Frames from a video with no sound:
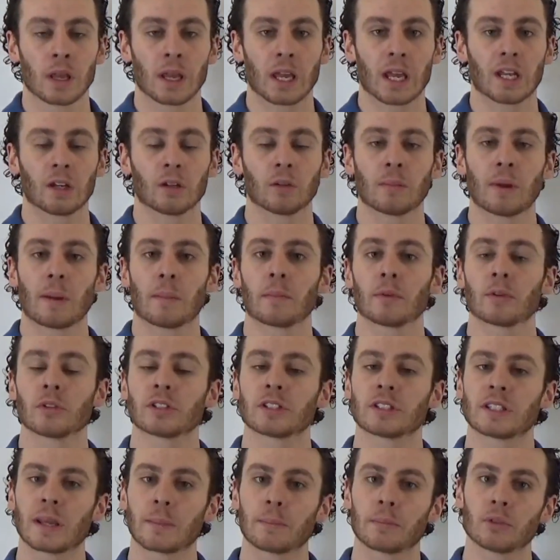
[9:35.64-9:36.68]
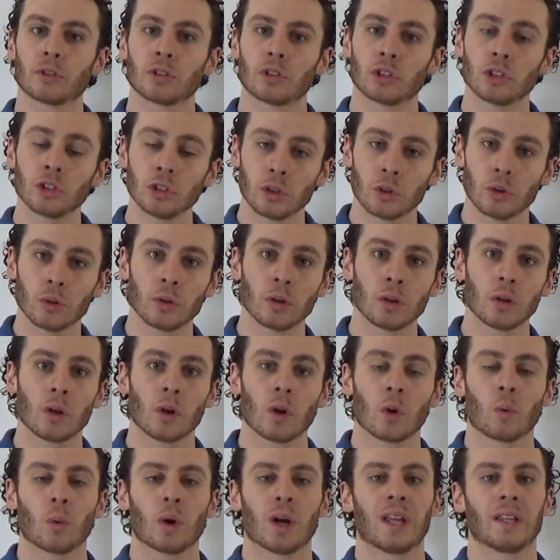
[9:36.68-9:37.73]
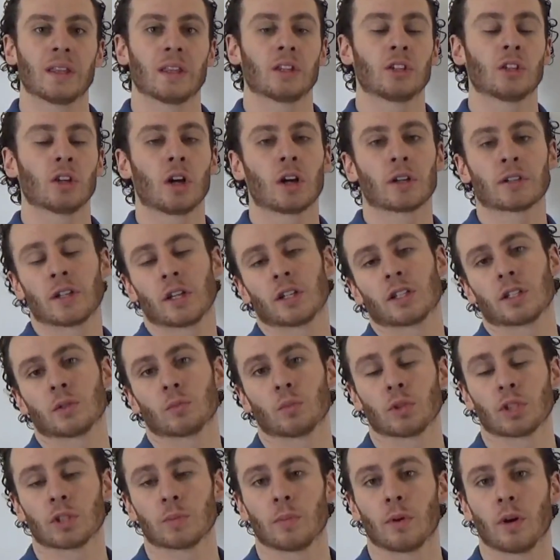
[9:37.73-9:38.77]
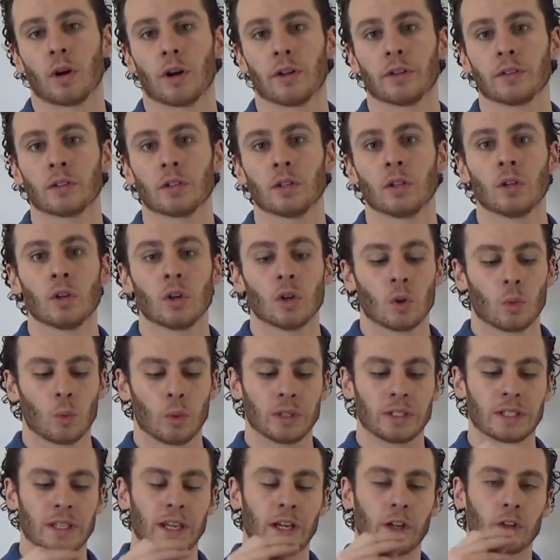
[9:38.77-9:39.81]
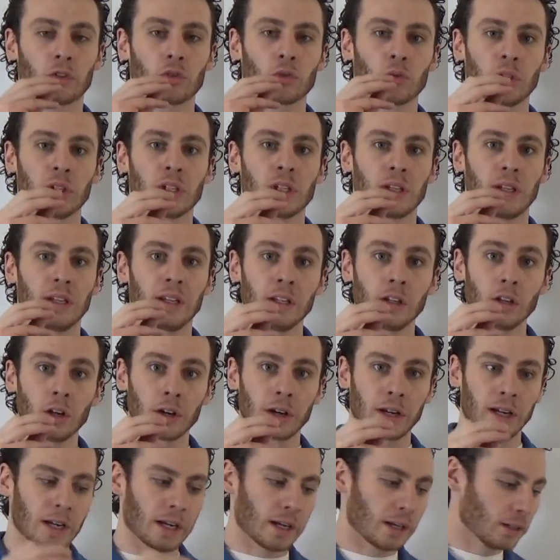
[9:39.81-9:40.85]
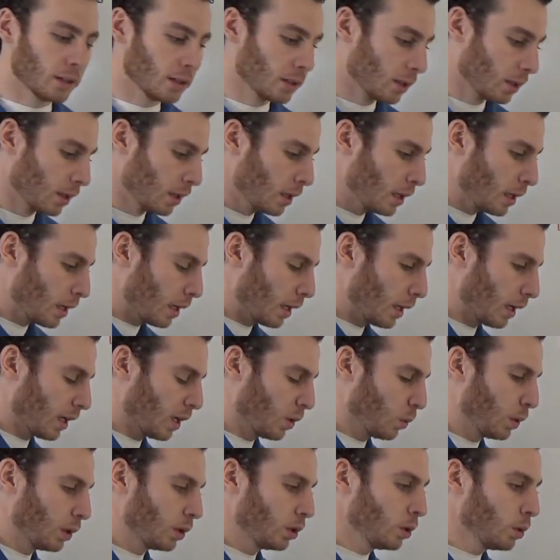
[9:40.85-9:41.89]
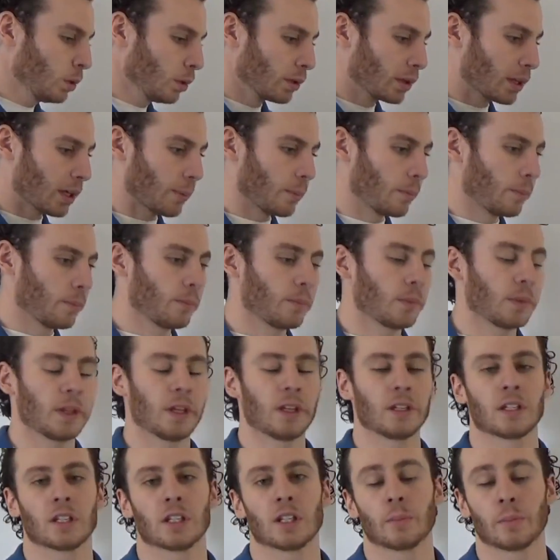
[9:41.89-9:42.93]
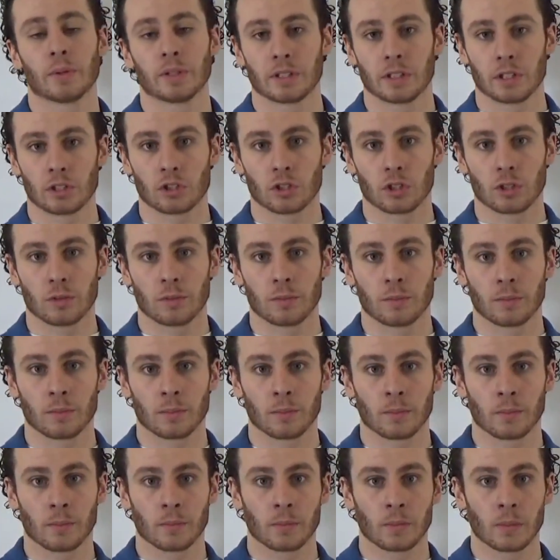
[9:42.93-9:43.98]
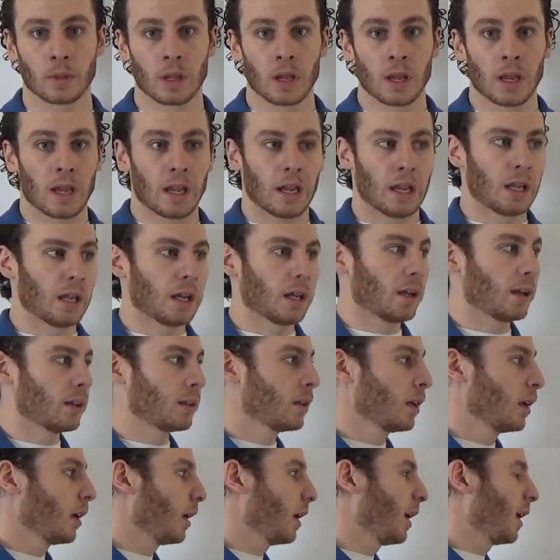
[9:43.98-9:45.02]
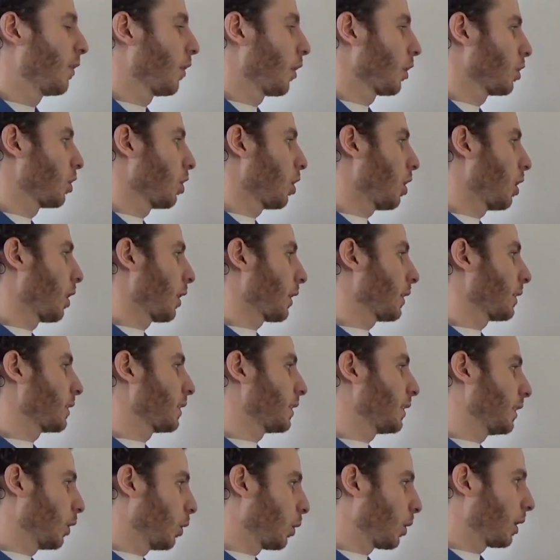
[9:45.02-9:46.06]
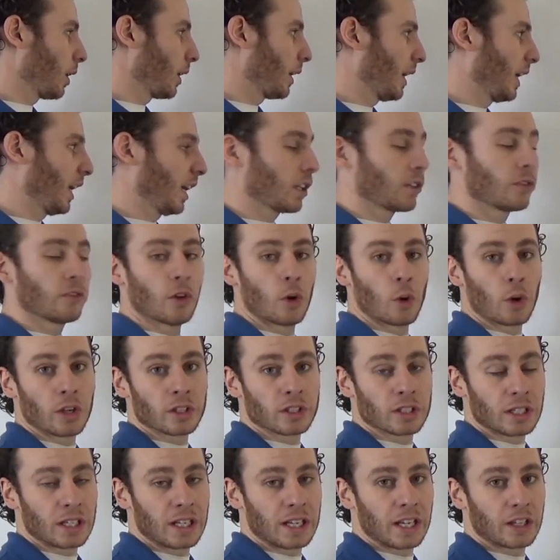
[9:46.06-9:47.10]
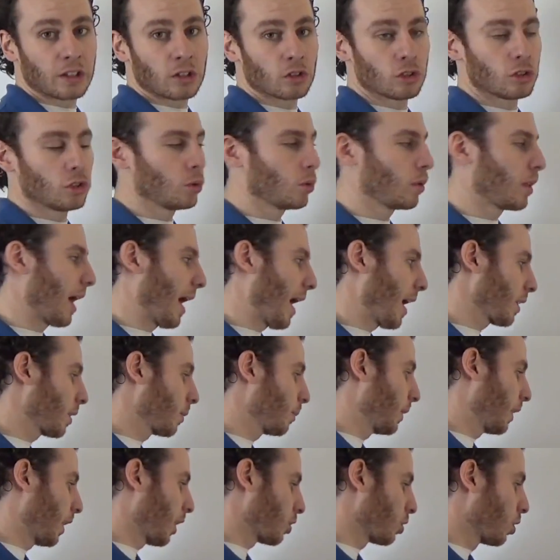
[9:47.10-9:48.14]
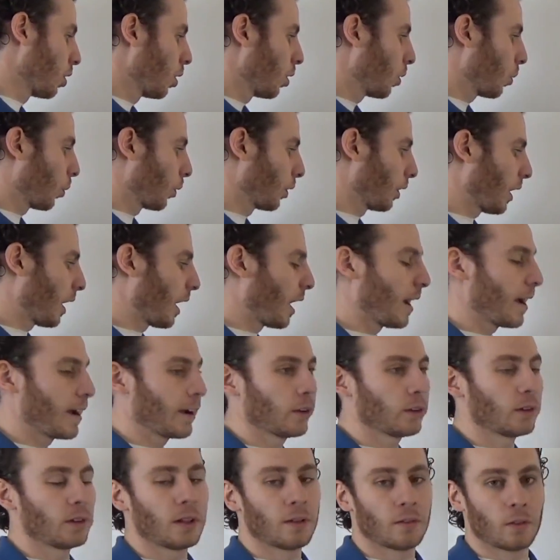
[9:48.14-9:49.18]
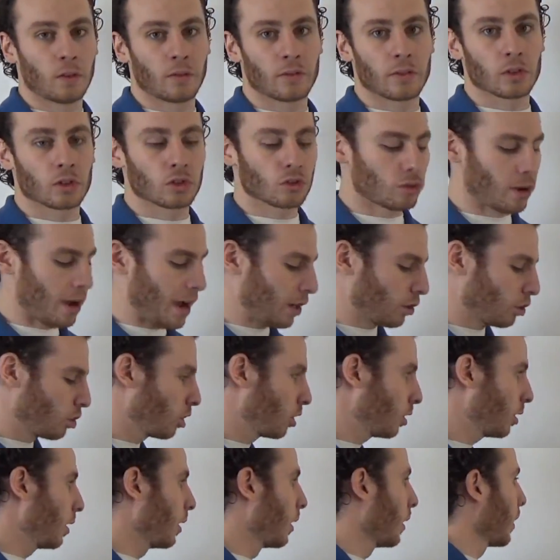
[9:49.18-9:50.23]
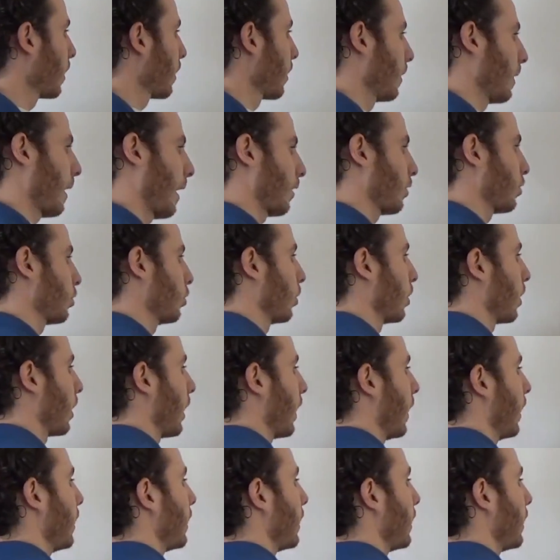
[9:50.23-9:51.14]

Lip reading: And remember step 2, when the dog doesn't respond, we take a treat in our hand and we lure them into the position. And if our dog still can't focus and can't do that because we're in a higher level of distraction, that's okay,